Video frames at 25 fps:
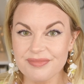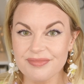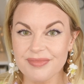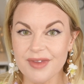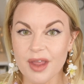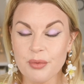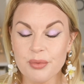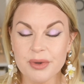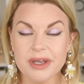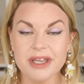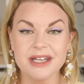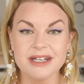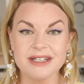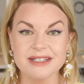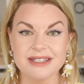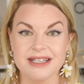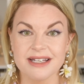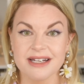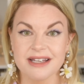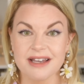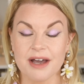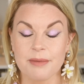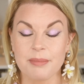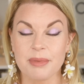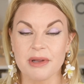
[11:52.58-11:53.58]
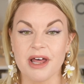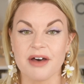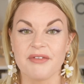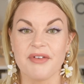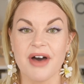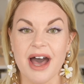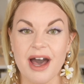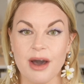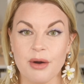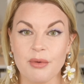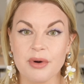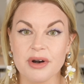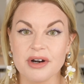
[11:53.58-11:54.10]
we're gonna see in a couple of
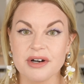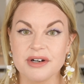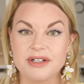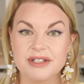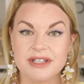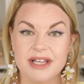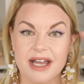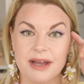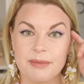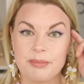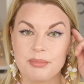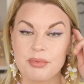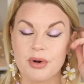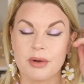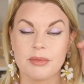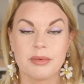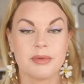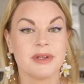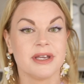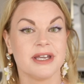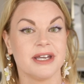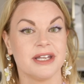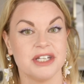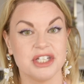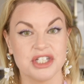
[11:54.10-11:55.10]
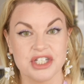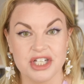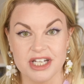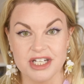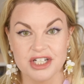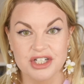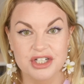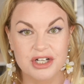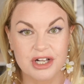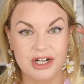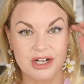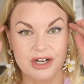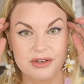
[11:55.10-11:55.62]
hours. I'm probably gonna
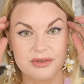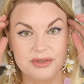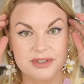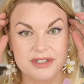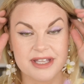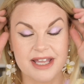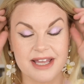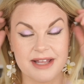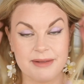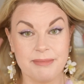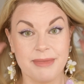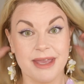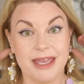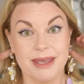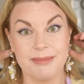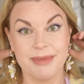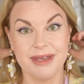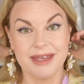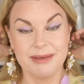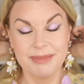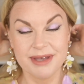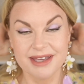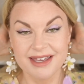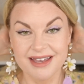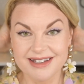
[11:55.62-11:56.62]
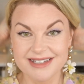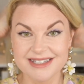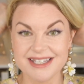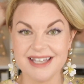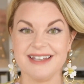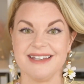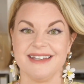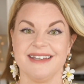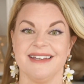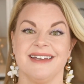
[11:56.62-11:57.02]
change clothes then maybe, because